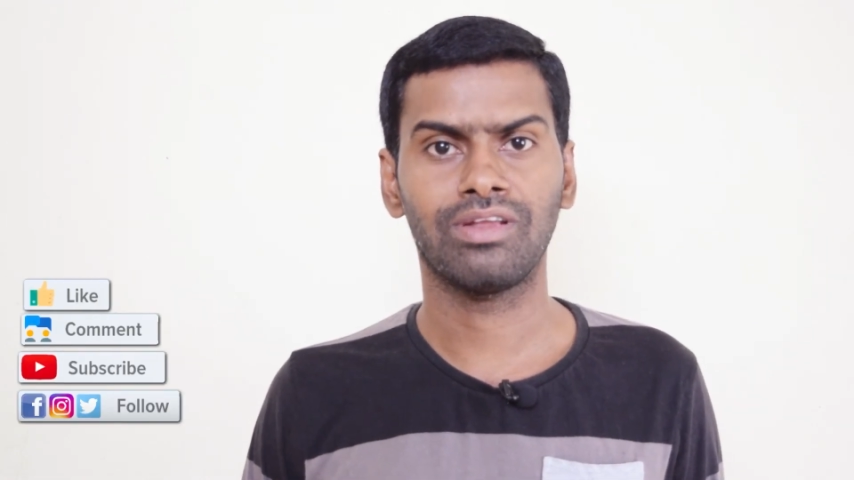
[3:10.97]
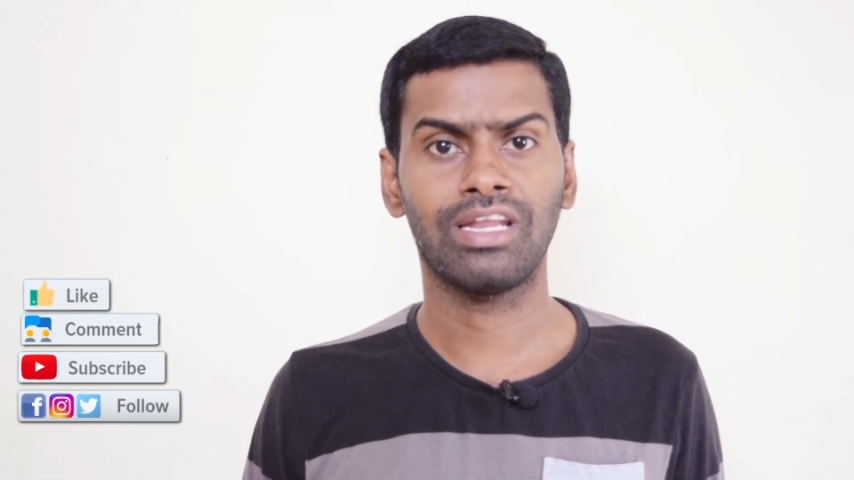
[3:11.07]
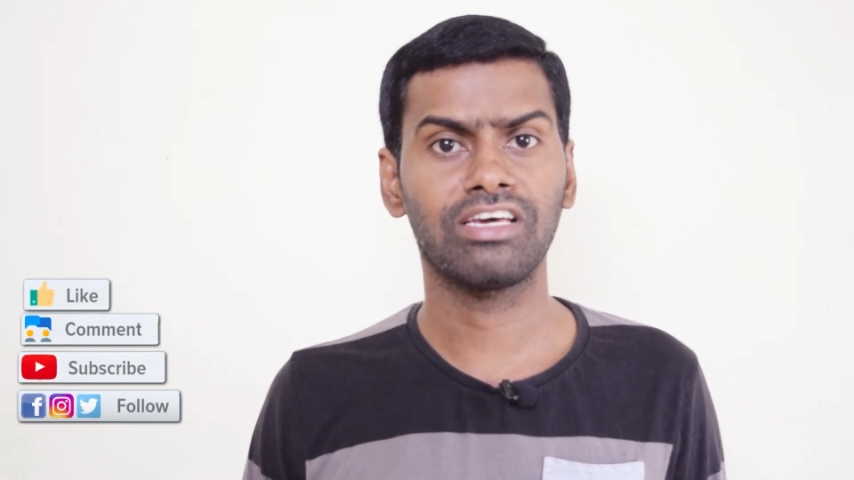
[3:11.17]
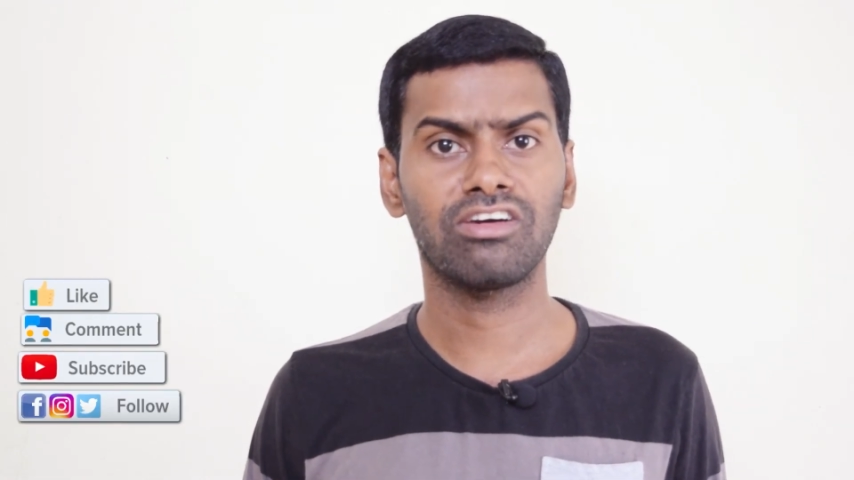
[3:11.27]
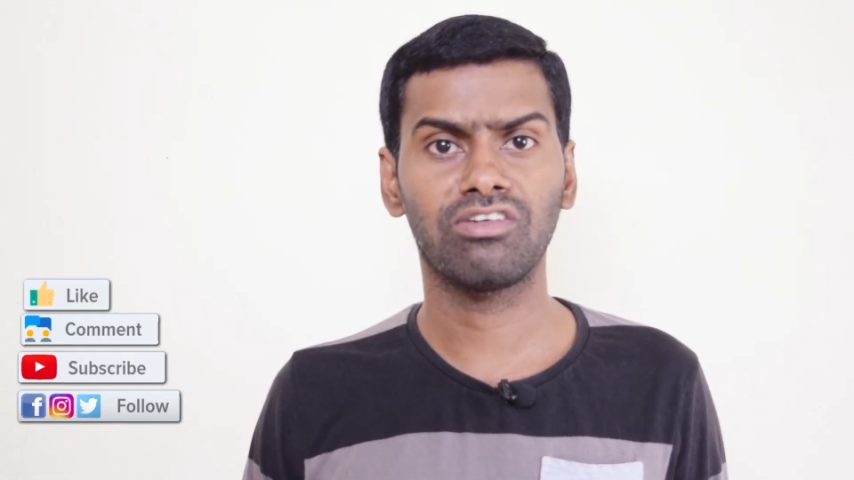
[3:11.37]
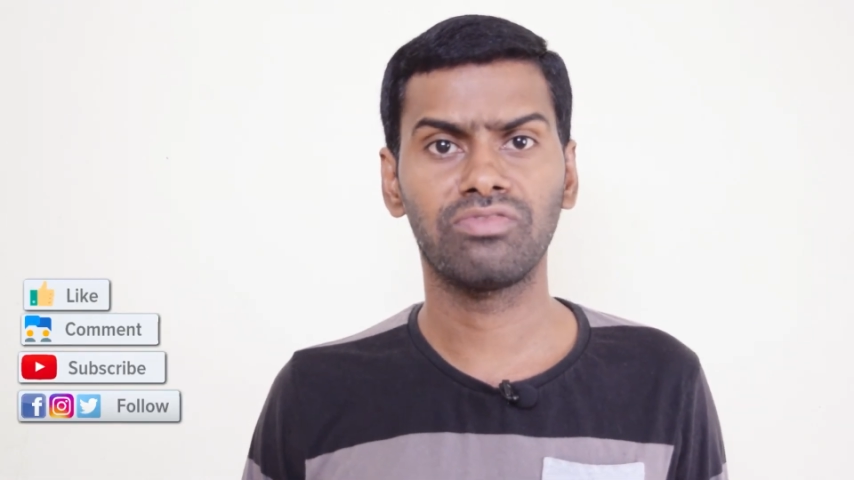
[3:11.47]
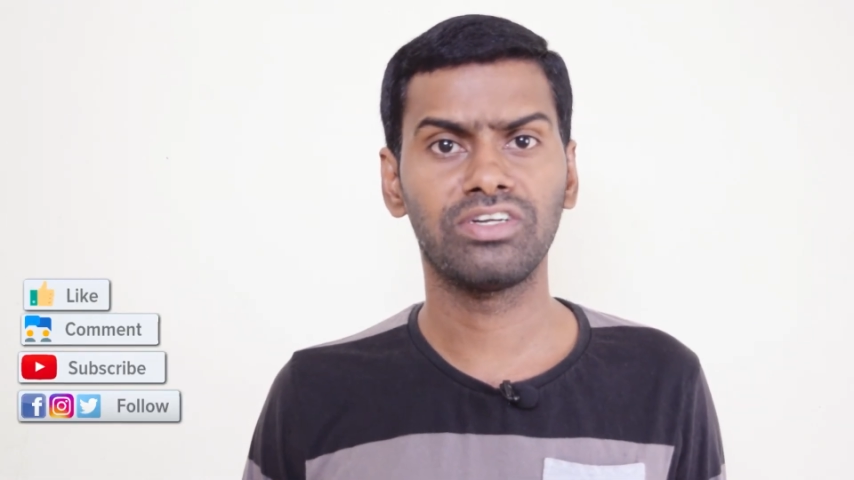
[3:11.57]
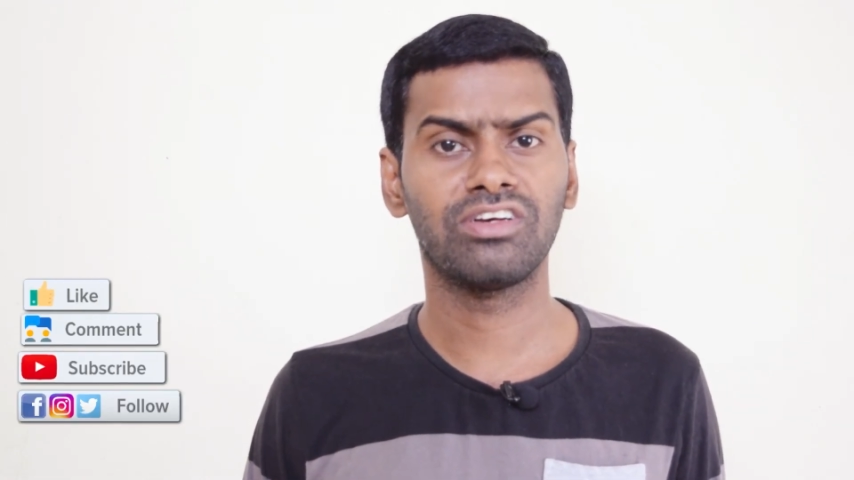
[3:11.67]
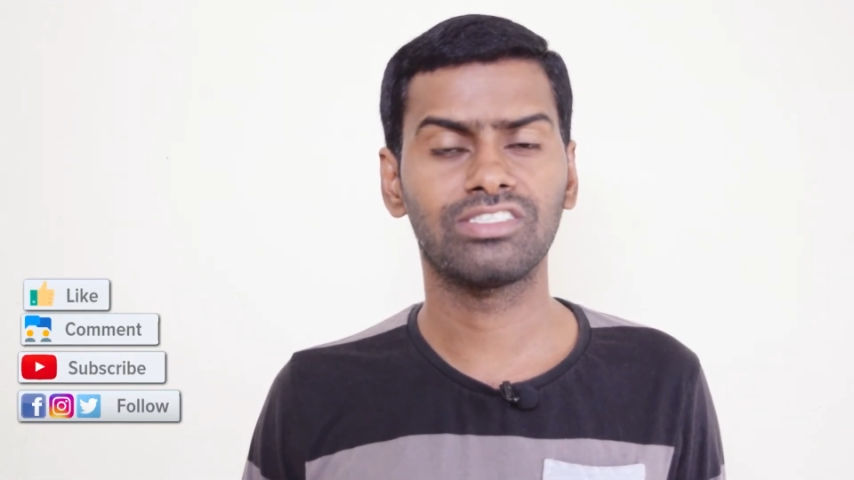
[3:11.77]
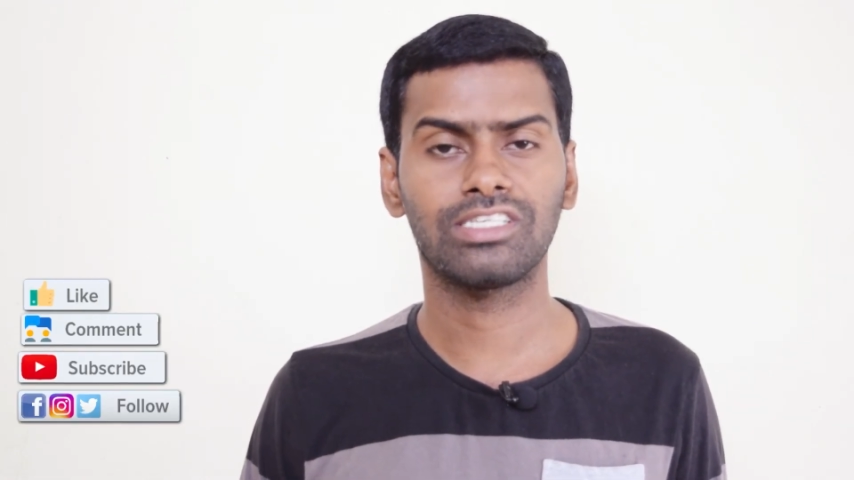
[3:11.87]
like our
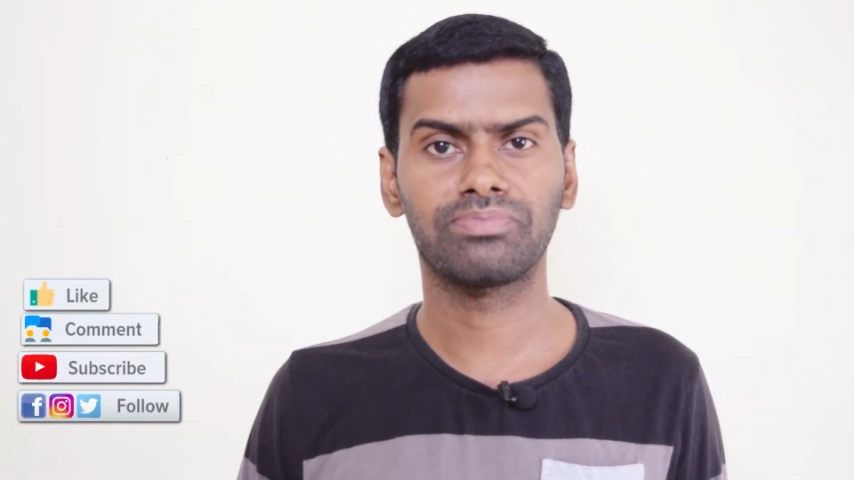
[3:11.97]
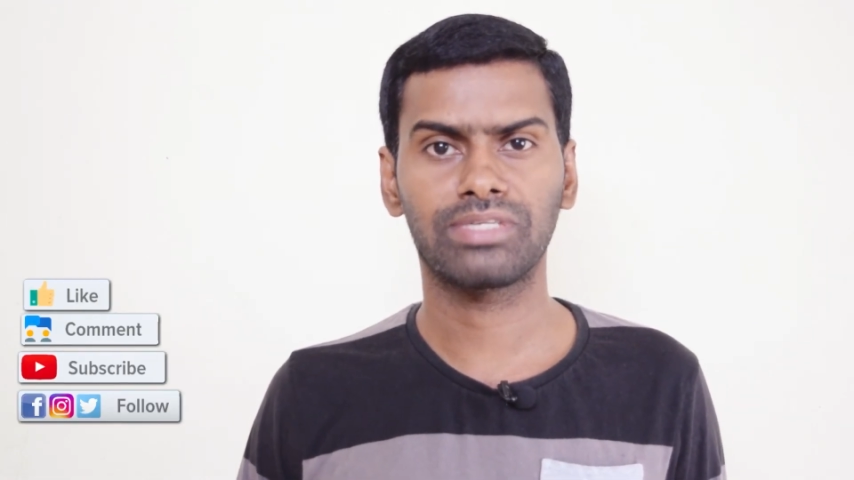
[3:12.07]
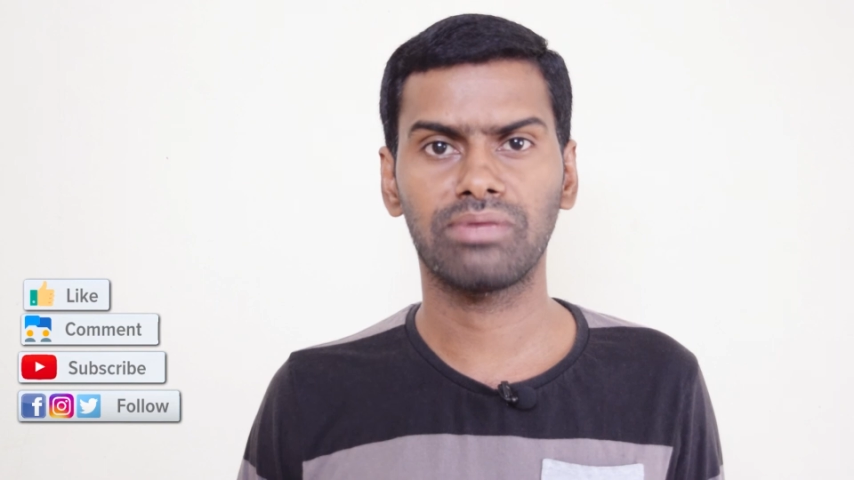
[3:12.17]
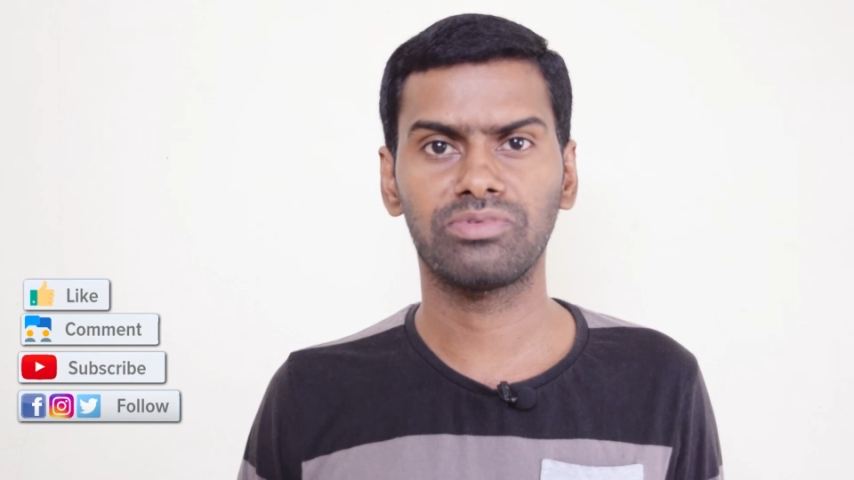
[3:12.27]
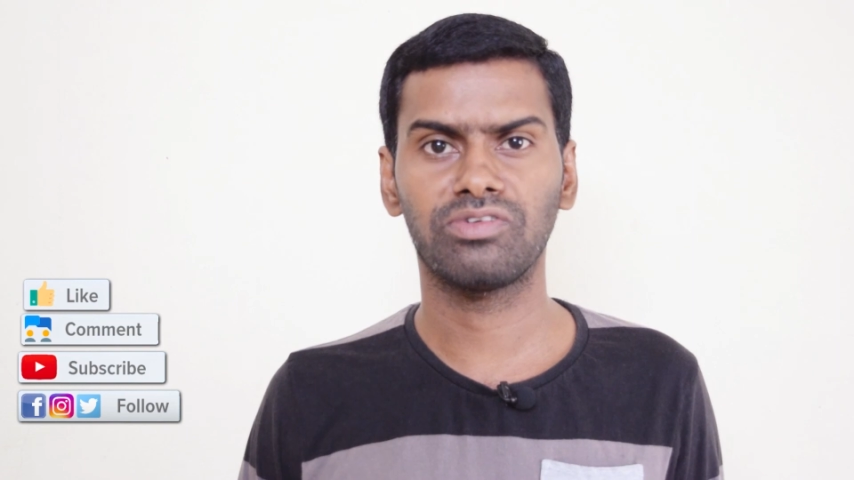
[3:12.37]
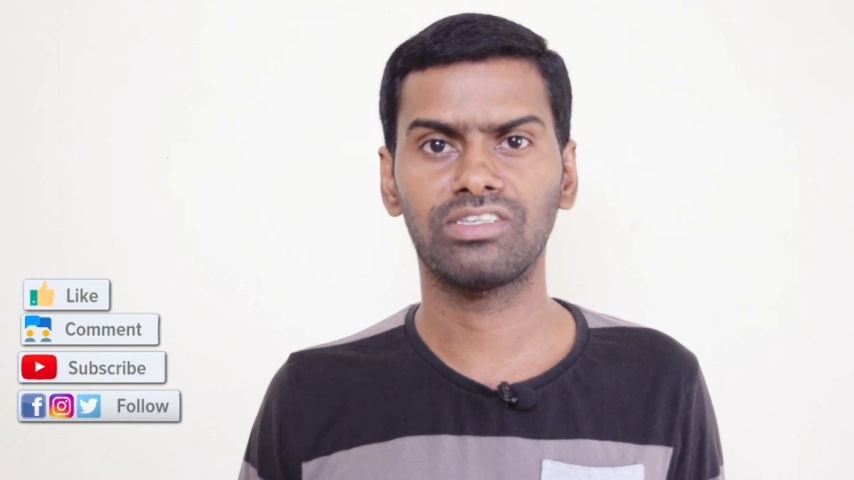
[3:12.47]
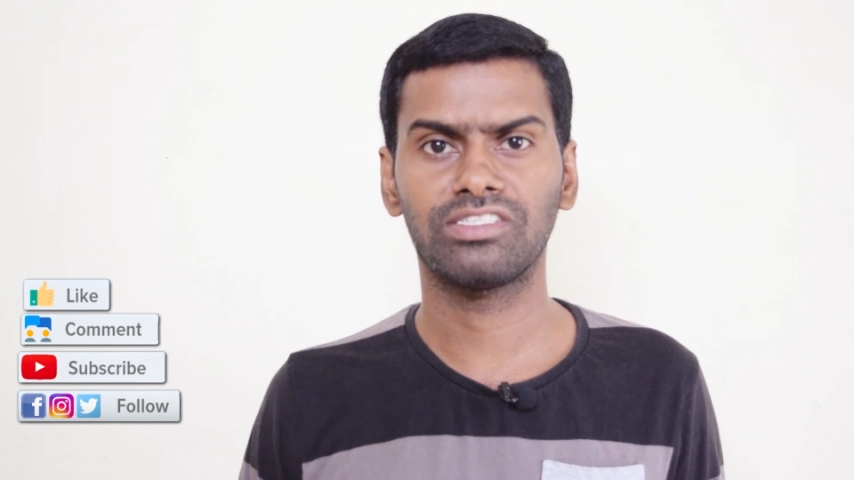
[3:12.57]
video and subscribe to our